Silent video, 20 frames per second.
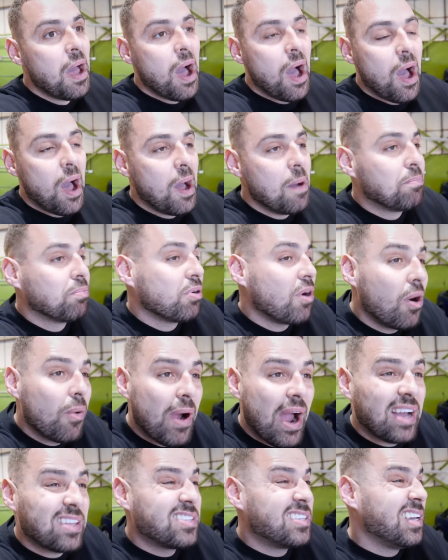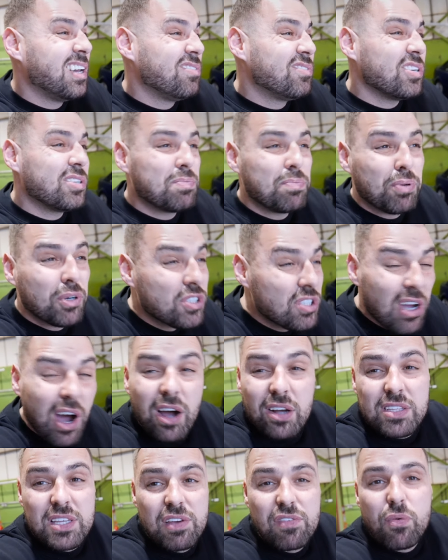uh, proactive, just
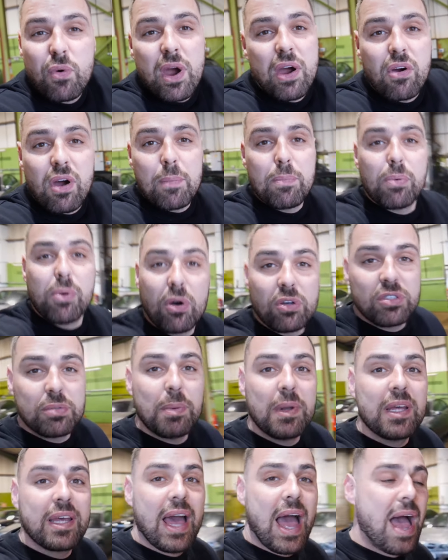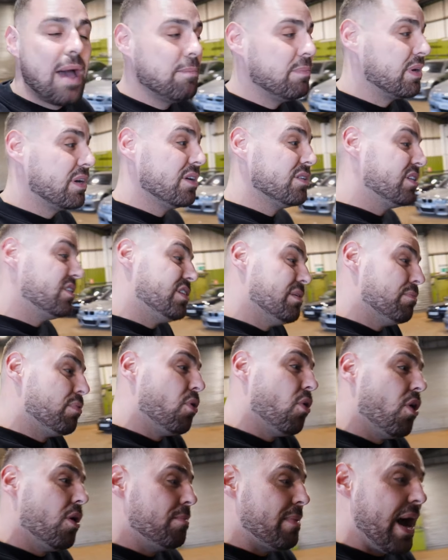productive where I possibly can because it's
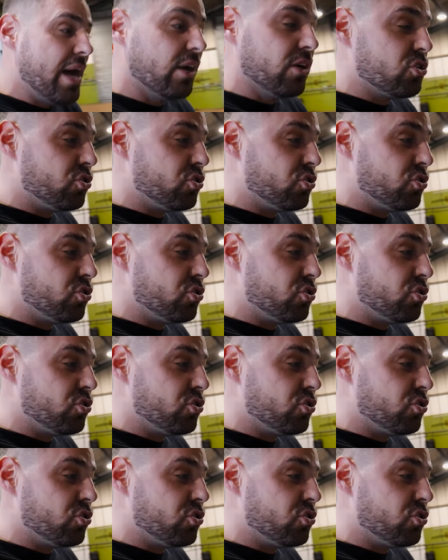important, man.